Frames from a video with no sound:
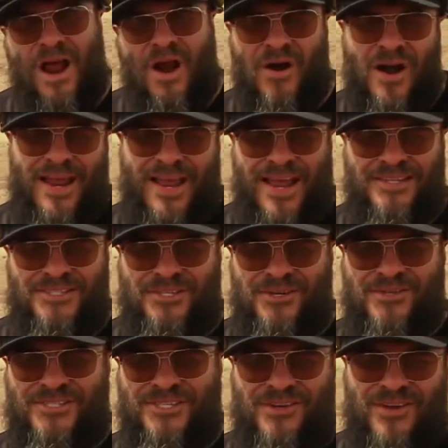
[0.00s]
All right, guys,
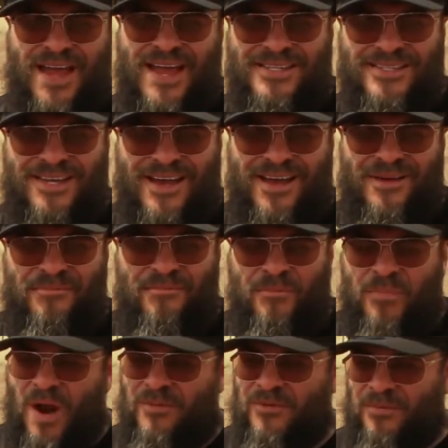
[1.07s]
so as you guys
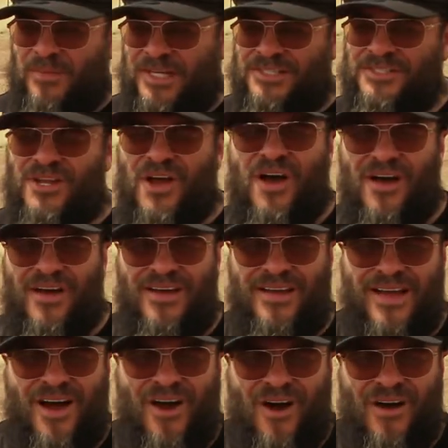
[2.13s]
probably saw
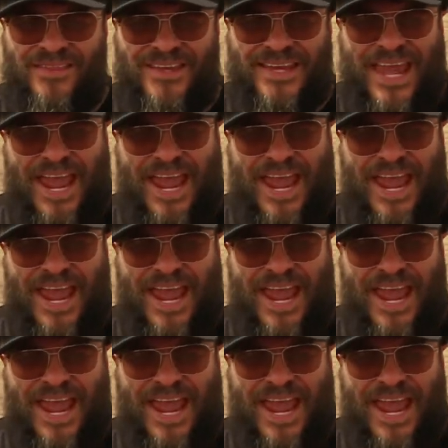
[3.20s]
on the